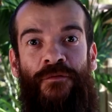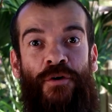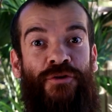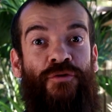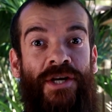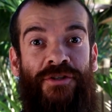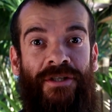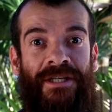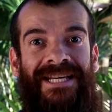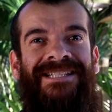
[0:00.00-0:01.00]

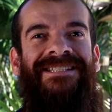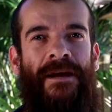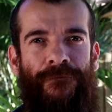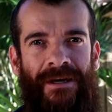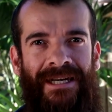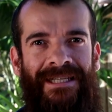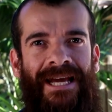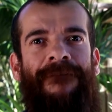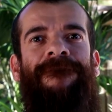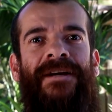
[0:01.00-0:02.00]
Frustration is definitely
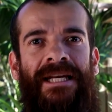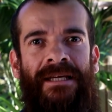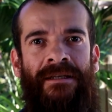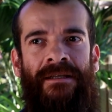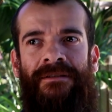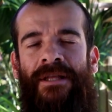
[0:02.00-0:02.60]
a feeling